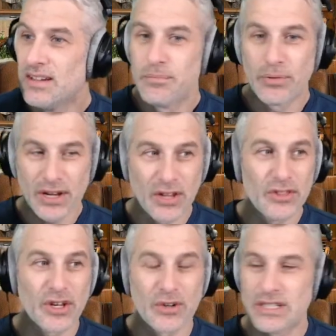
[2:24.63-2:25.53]
bring
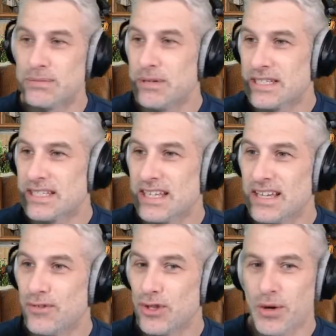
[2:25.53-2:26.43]
on the Christmas,
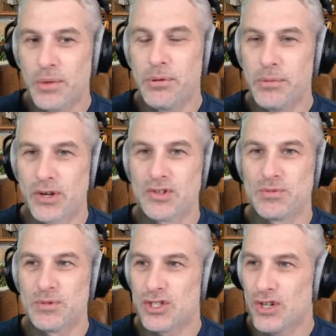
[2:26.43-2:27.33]
even though I put my
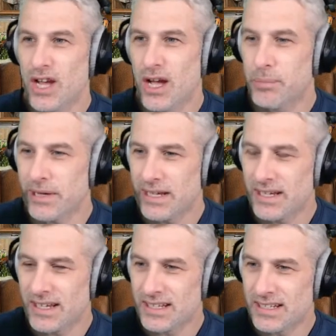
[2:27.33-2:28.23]
Christmas tree up
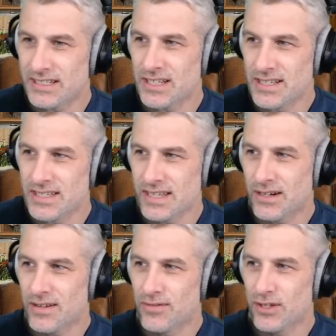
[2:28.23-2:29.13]
uh, and it turns
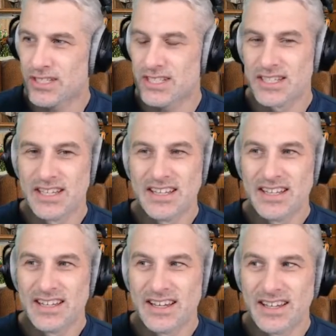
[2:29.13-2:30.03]
out I've lost,
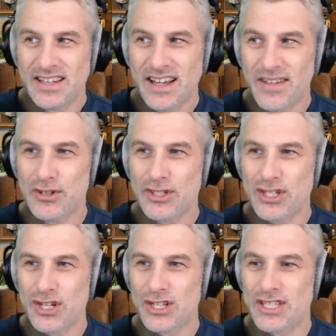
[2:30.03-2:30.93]
uh, I haven't
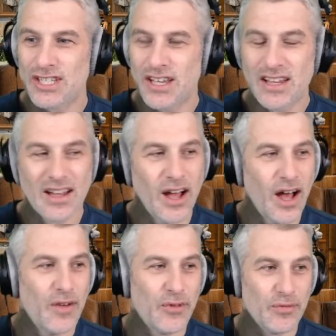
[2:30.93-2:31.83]
just lost
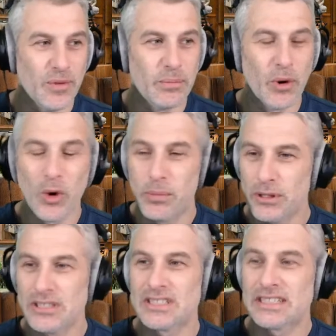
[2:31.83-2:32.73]
half of my
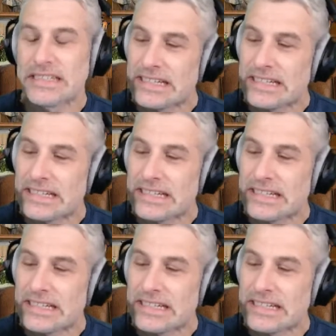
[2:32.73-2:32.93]
baubles.